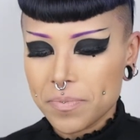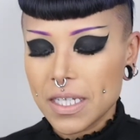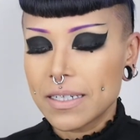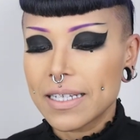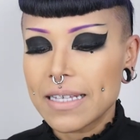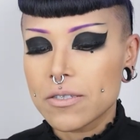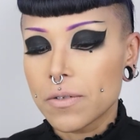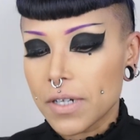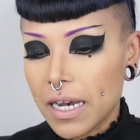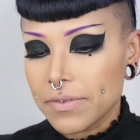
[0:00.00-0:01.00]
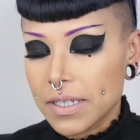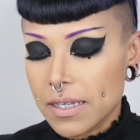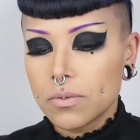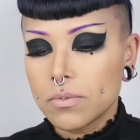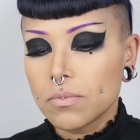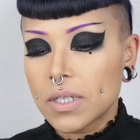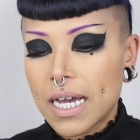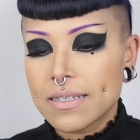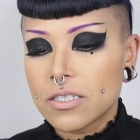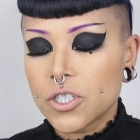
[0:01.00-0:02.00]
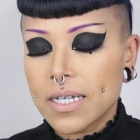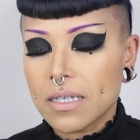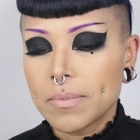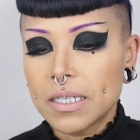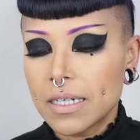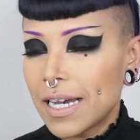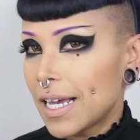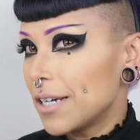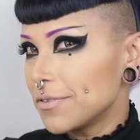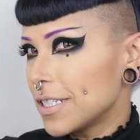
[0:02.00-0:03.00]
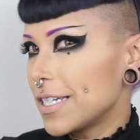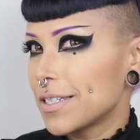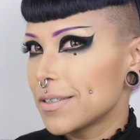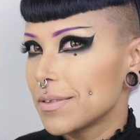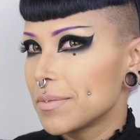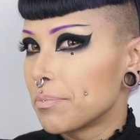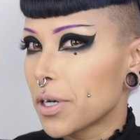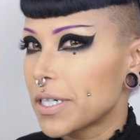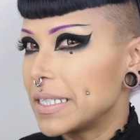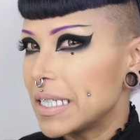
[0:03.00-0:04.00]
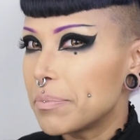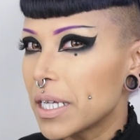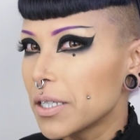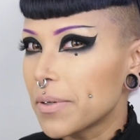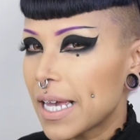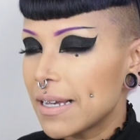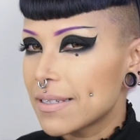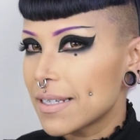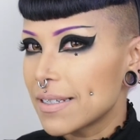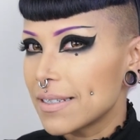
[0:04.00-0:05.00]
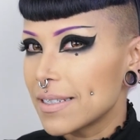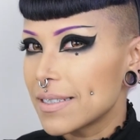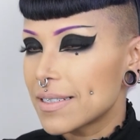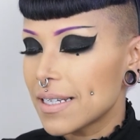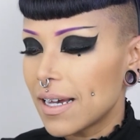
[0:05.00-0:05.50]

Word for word: And it gets over everything. What I suggest, I mean, I have like burgundy pillowcases.